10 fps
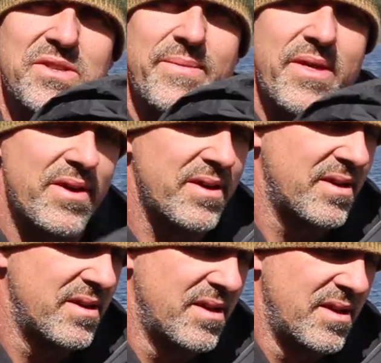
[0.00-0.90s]
some other
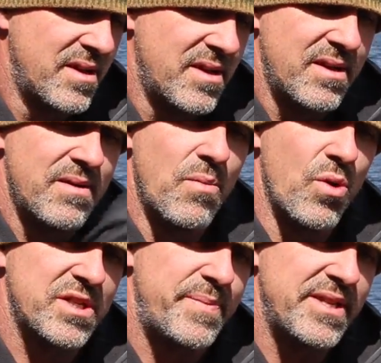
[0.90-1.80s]

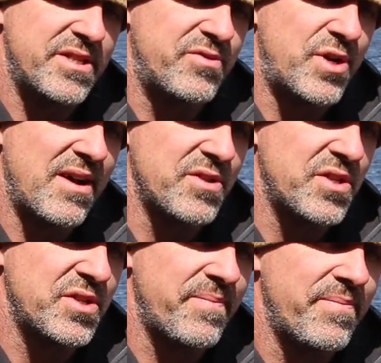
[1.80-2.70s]
more expensive
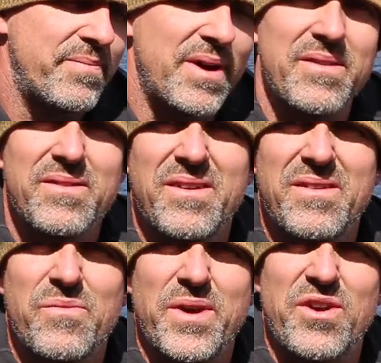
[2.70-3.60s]
trousers. But
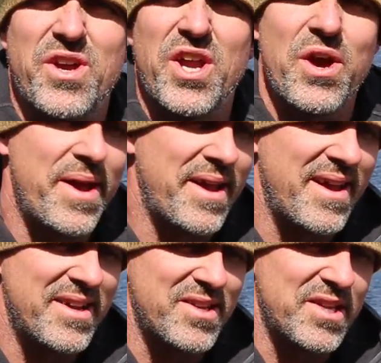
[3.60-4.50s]
when you're
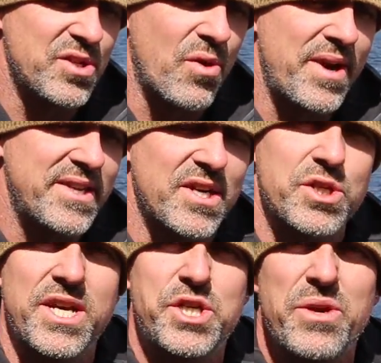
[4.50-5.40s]
canoeing, it's, it's not really
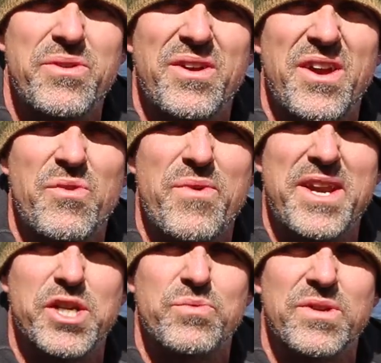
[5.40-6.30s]
such an issue. You know, you
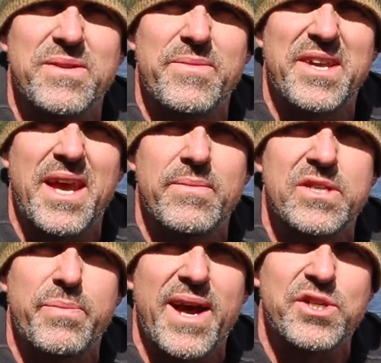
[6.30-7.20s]
really just want something to keep
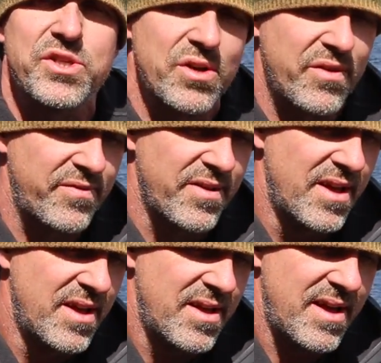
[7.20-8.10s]
the splashes
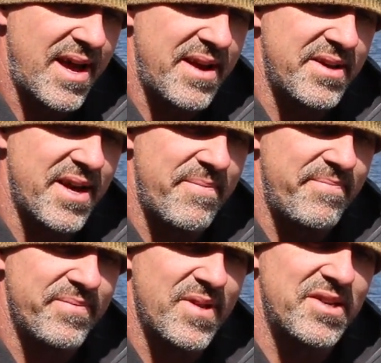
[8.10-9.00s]
off, and
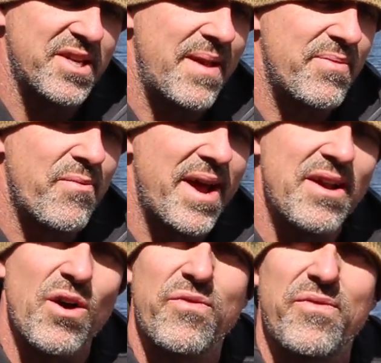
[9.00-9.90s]
um, and to keep the
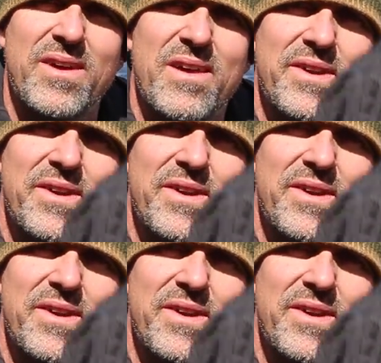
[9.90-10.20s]
rain off